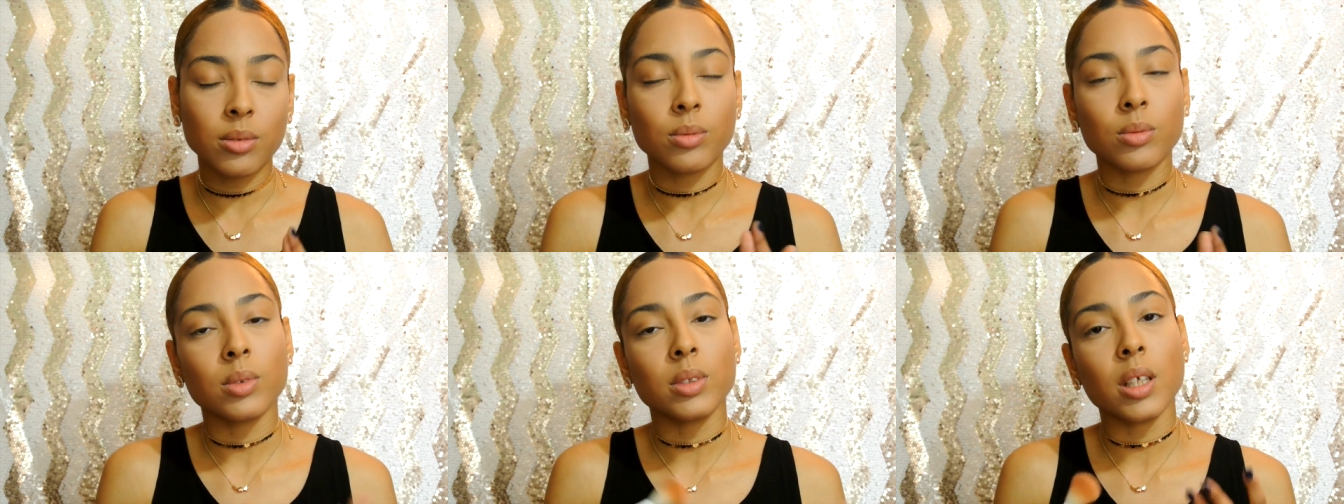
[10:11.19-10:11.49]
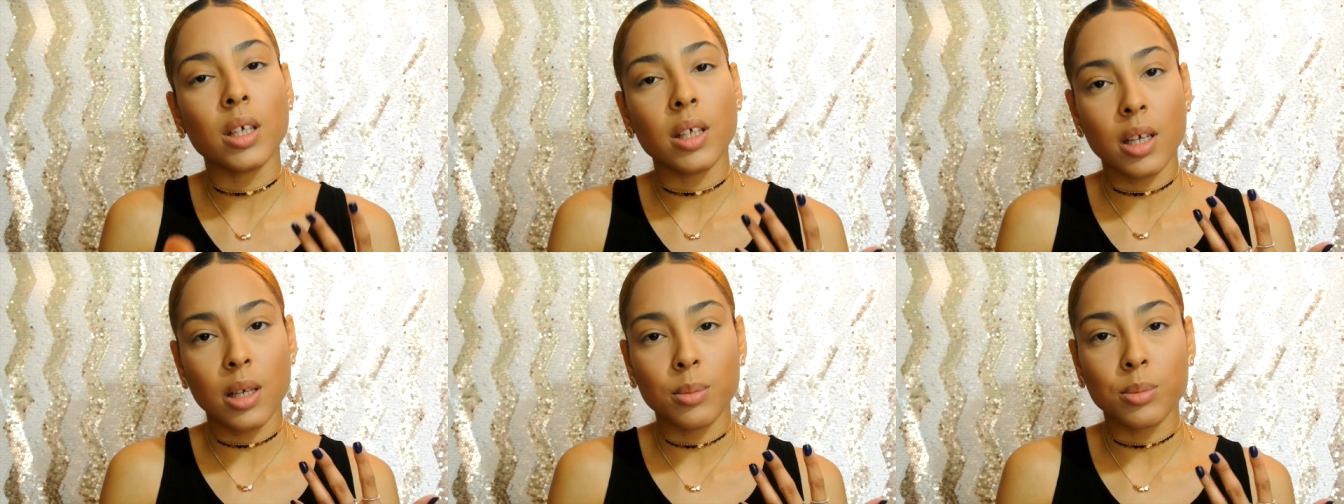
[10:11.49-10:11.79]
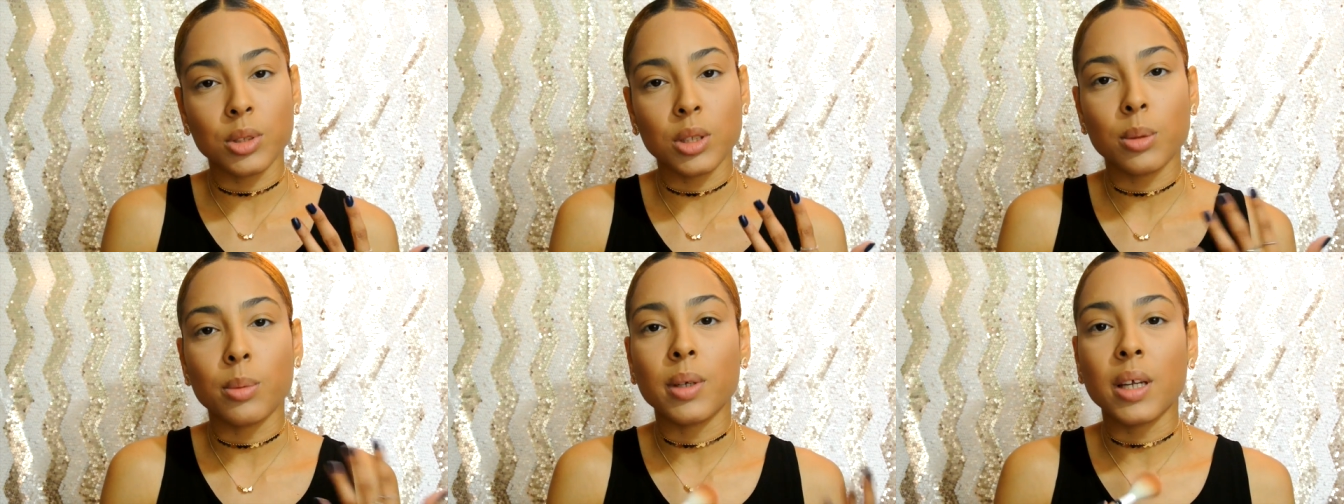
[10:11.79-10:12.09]
well, not
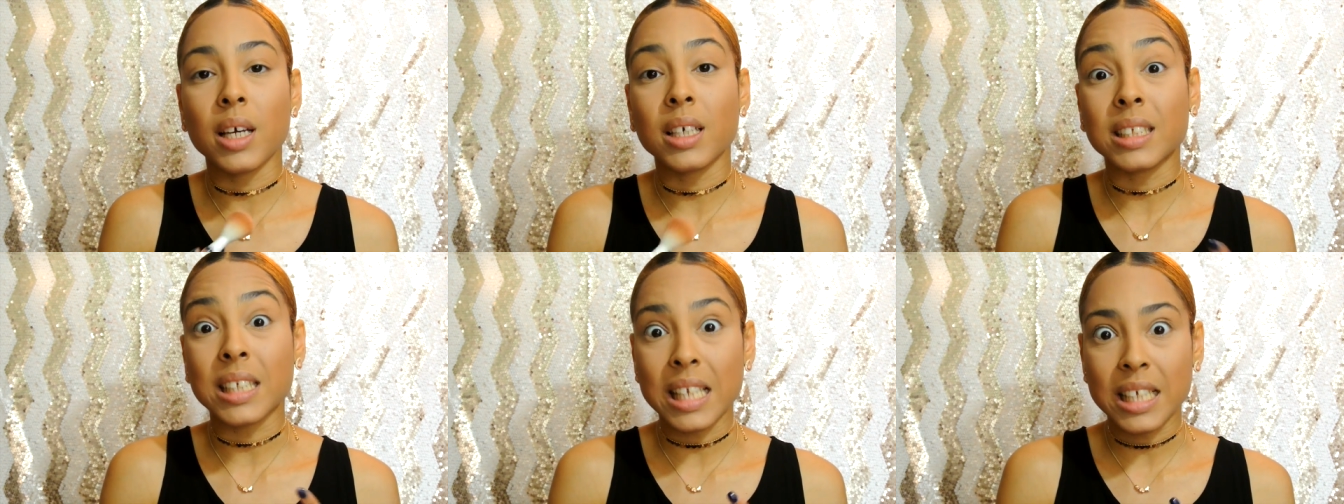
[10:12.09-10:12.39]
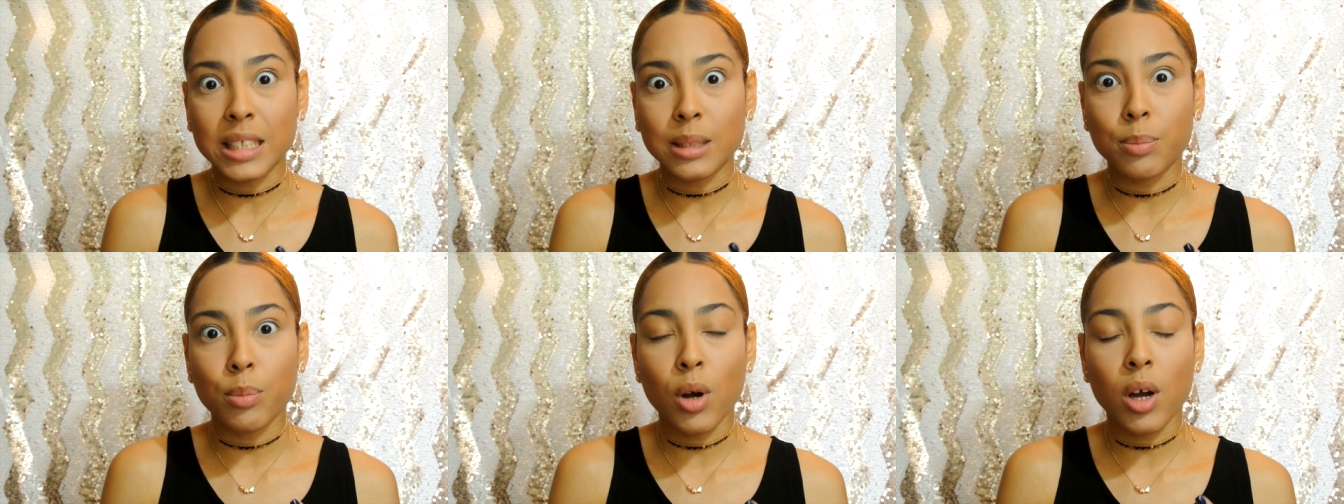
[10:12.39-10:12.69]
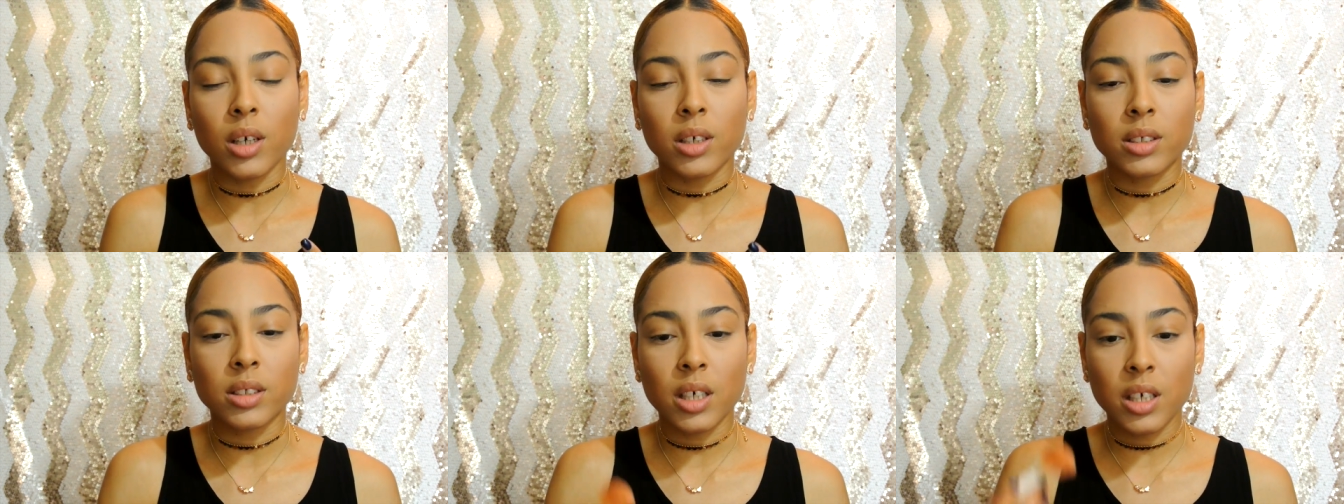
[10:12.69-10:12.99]
empty, but has less
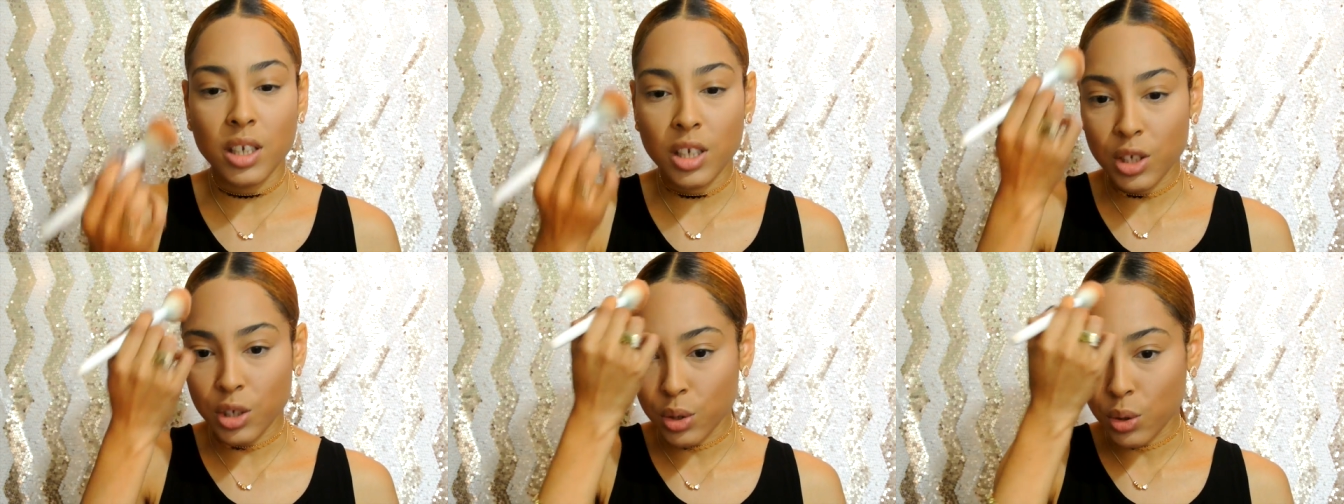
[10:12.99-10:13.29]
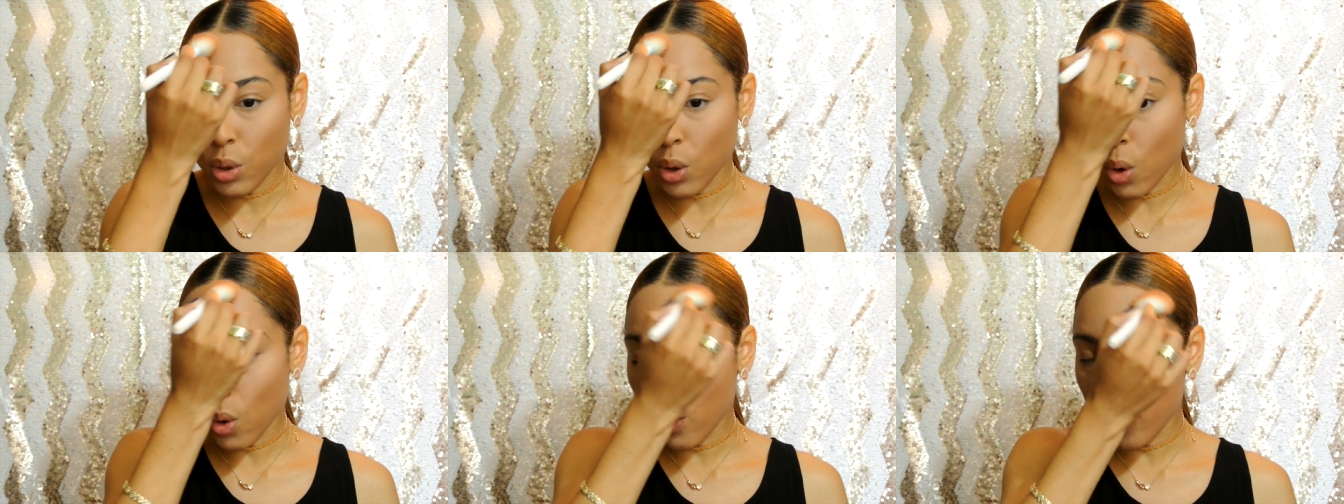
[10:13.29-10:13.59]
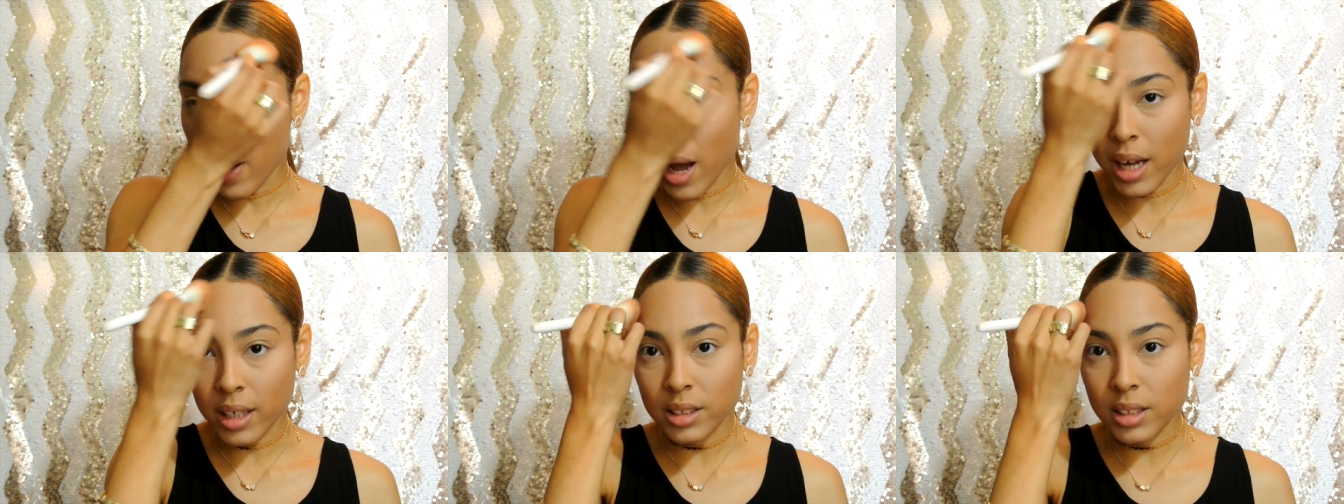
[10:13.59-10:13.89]
product on it, you go
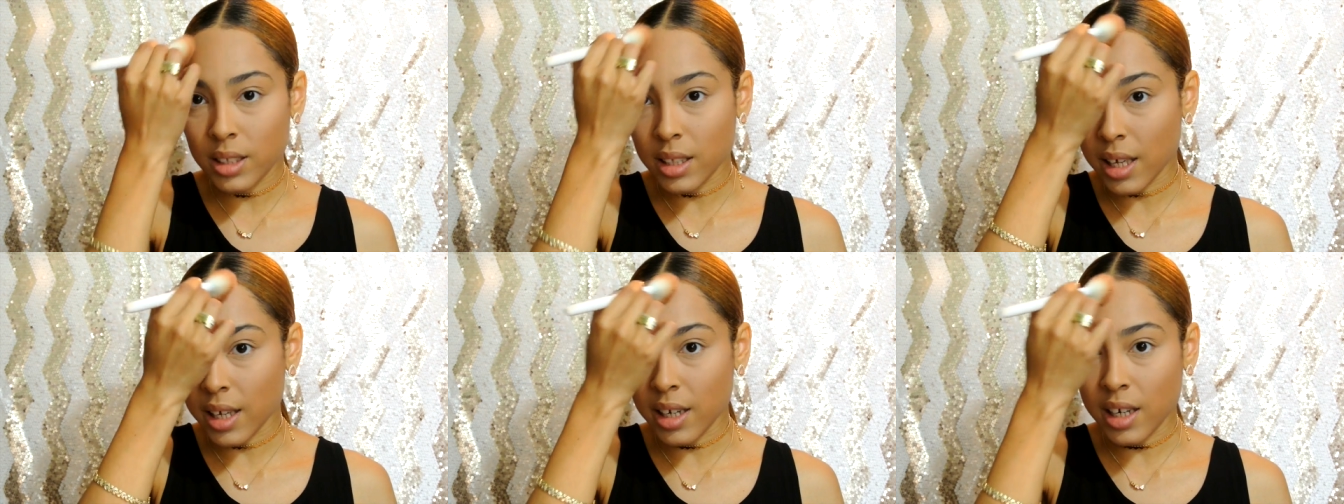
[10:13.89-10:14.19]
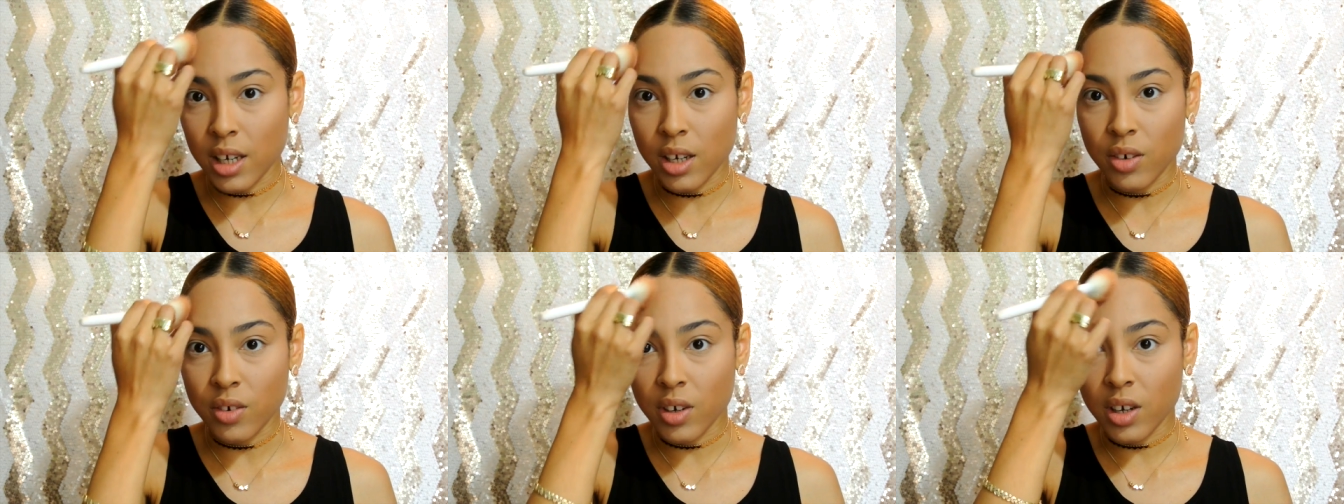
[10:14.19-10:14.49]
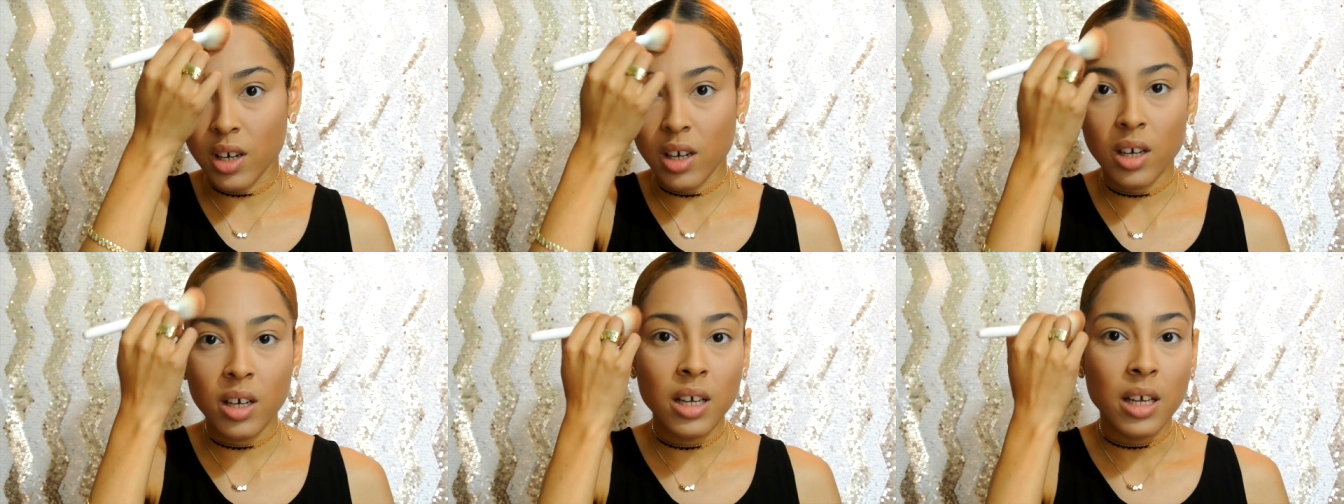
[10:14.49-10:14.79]
back to that
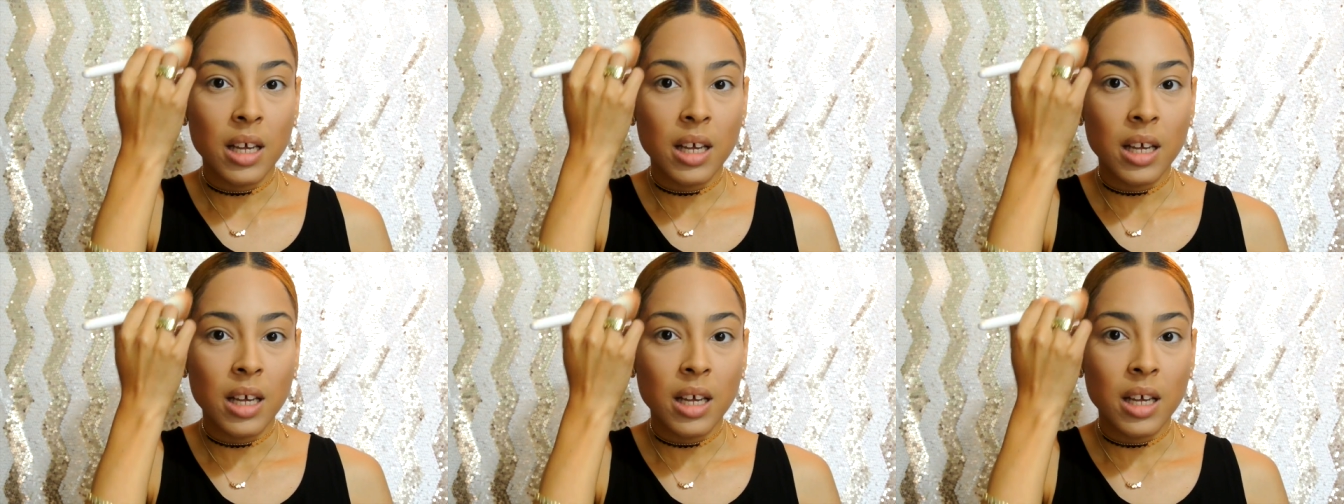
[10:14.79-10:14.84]
area